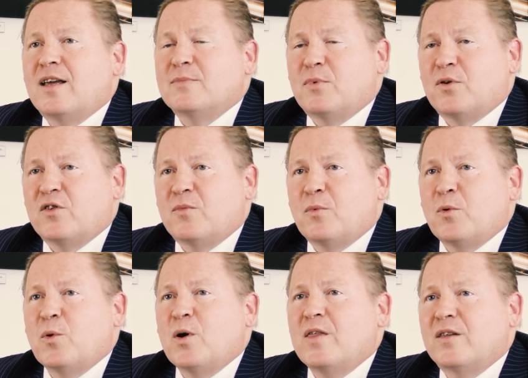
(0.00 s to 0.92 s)
as
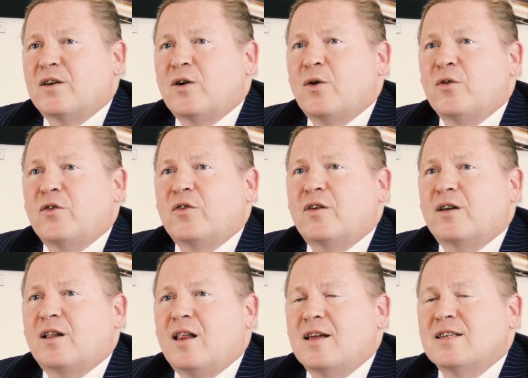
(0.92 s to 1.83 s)
possible in the costs
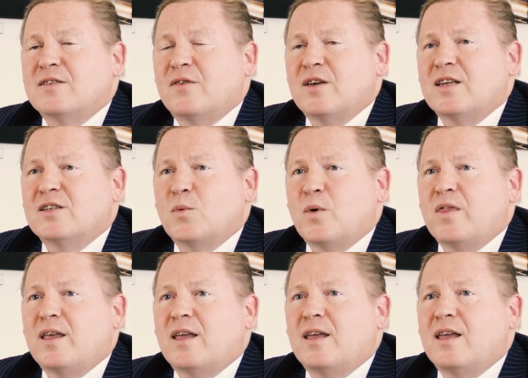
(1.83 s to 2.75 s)
that clients face
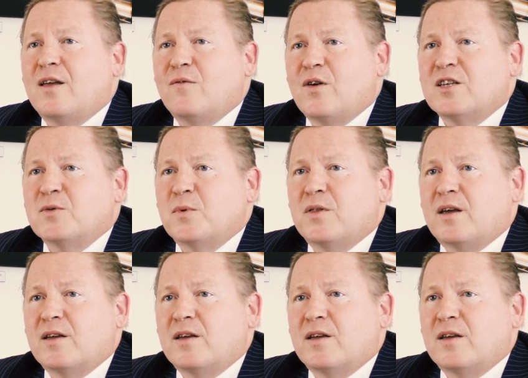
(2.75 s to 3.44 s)
when they invest with